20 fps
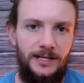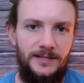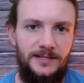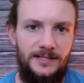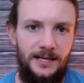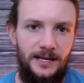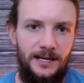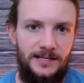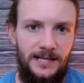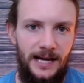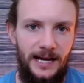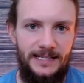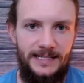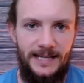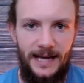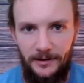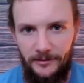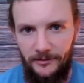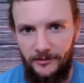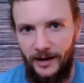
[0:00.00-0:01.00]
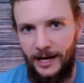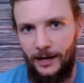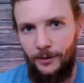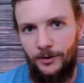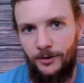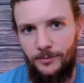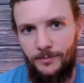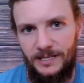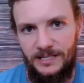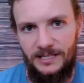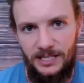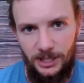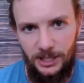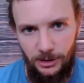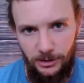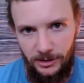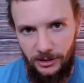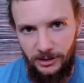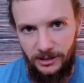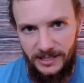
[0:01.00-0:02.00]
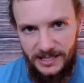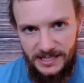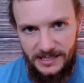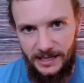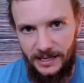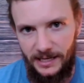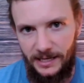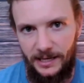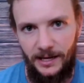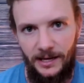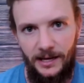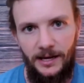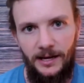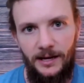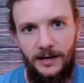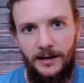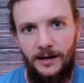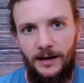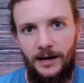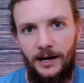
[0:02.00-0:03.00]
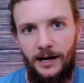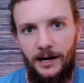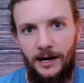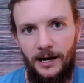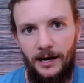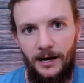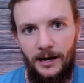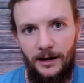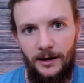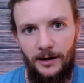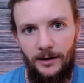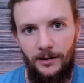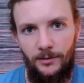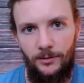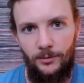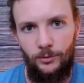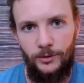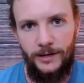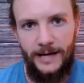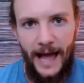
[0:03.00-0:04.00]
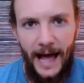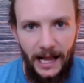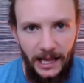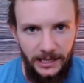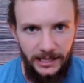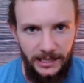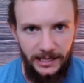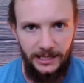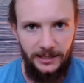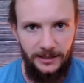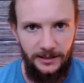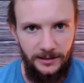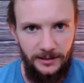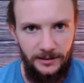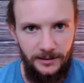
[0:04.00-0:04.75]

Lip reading: It's identifying with materialistic uh, reality.